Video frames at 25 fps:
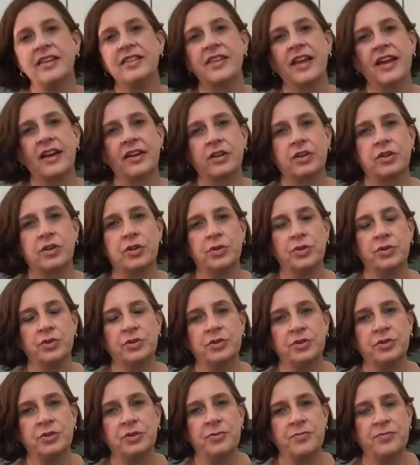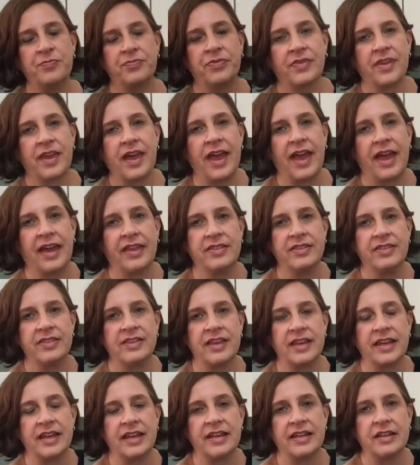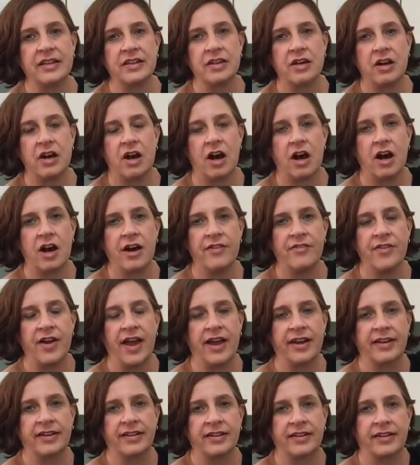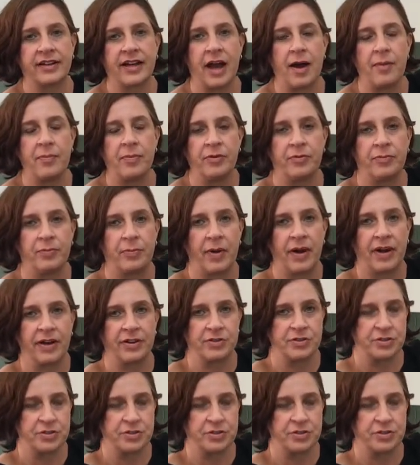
that cool, and then I've added a cup of brown